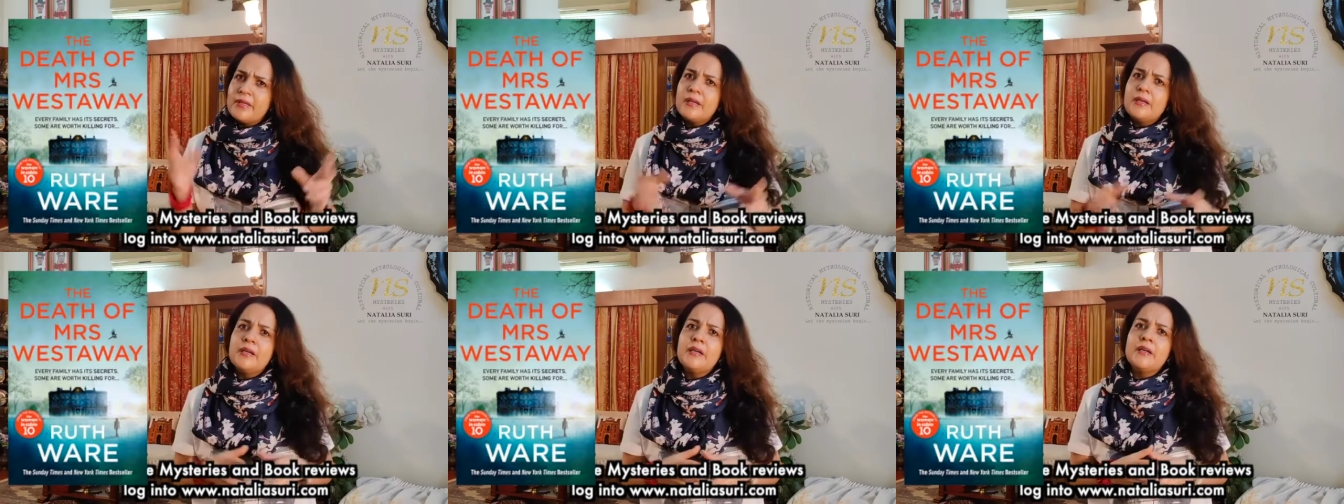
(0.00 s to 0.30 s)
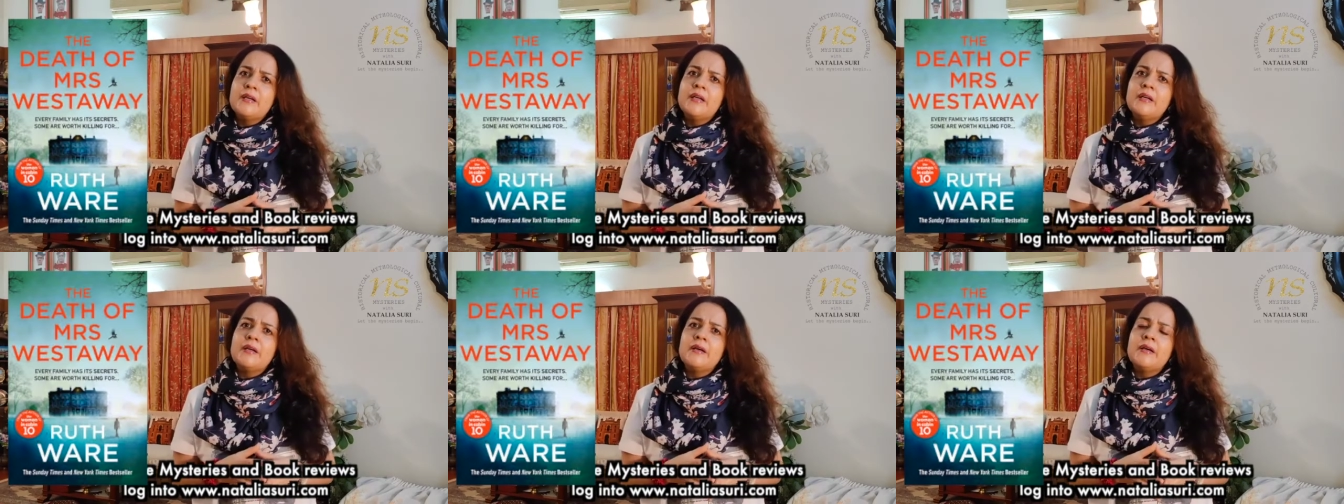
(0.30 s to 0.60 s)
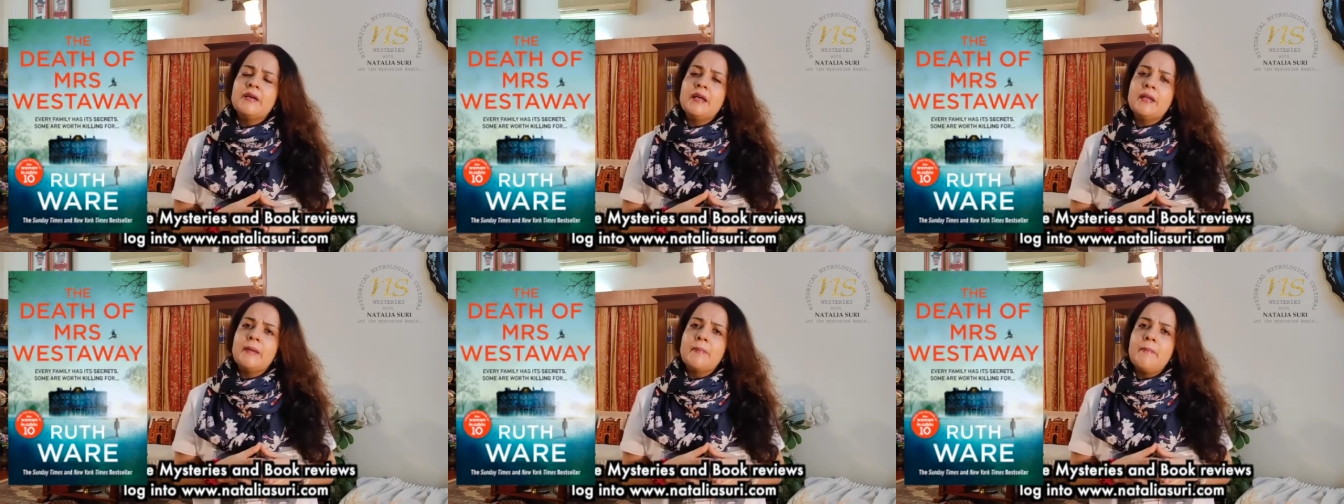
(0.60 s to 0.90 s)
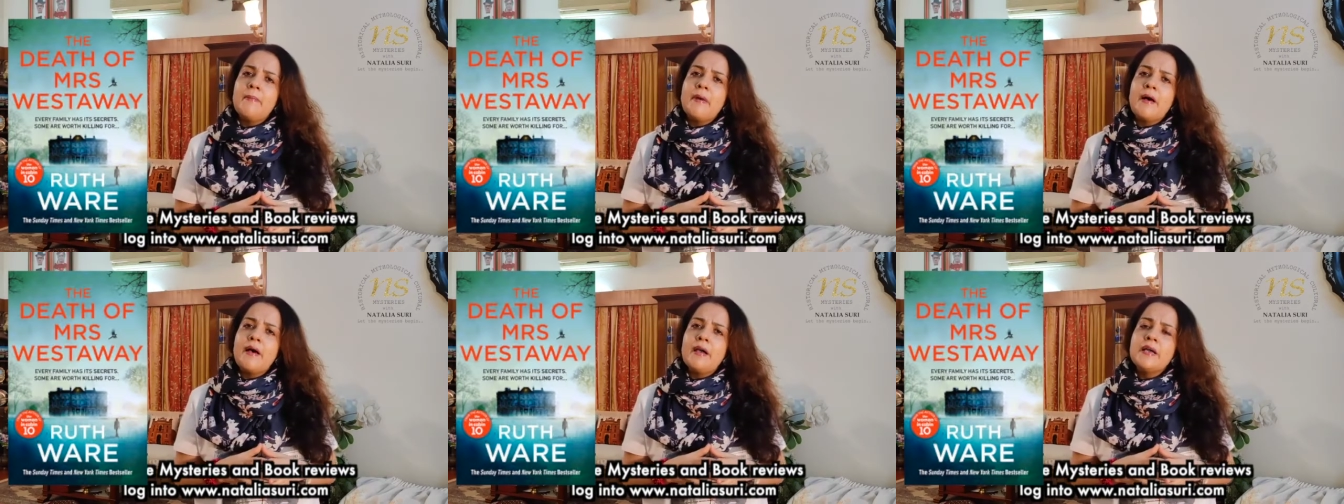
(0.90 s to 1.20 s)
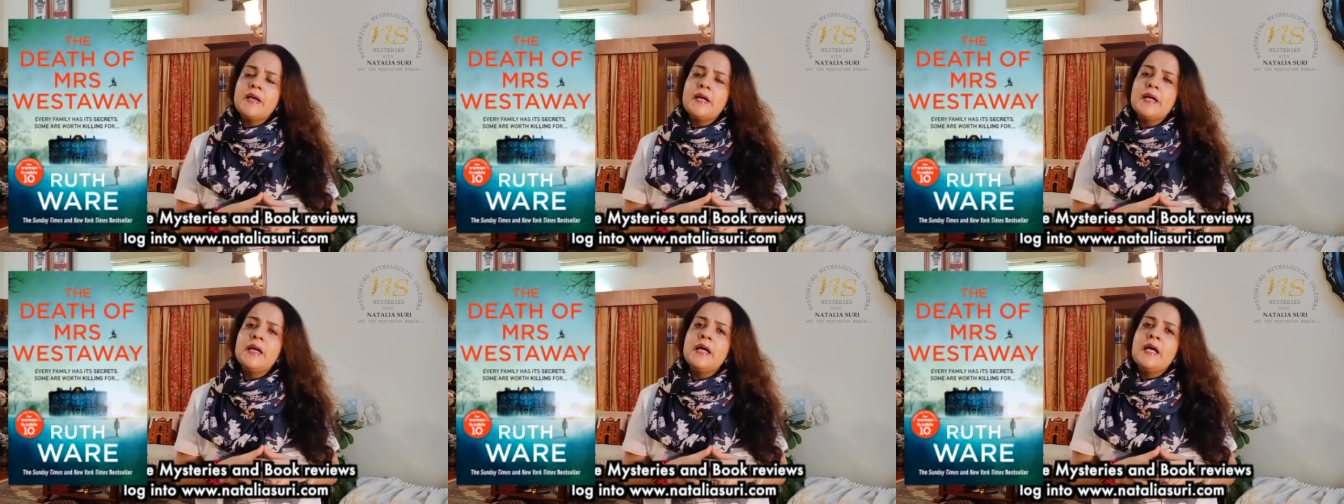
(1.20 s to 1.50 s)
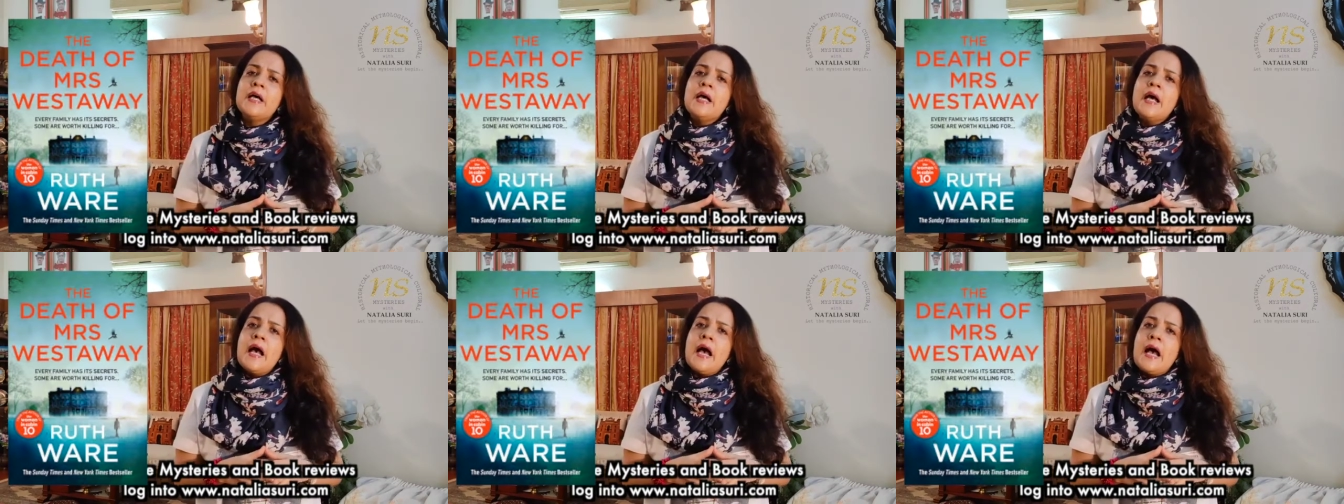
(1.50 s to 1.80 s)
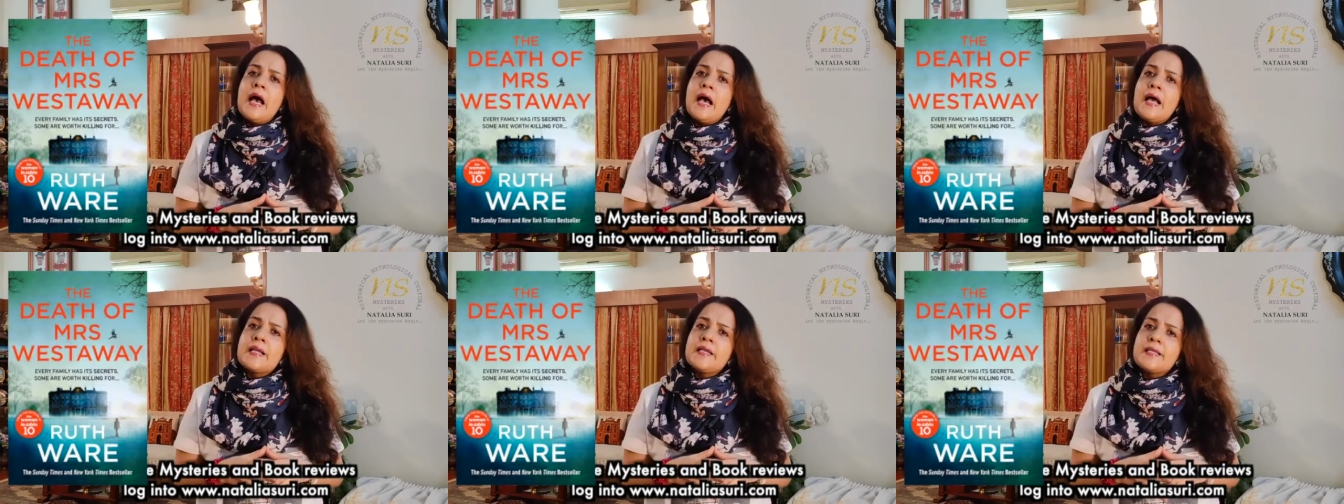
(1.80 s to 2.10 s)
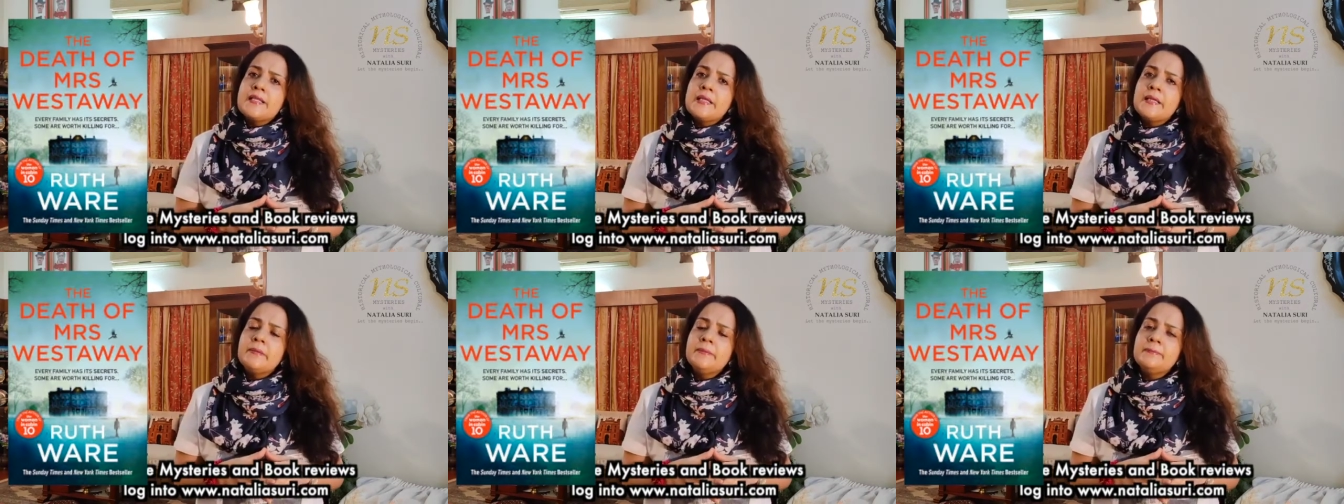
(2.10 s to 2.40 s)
uh, an empire and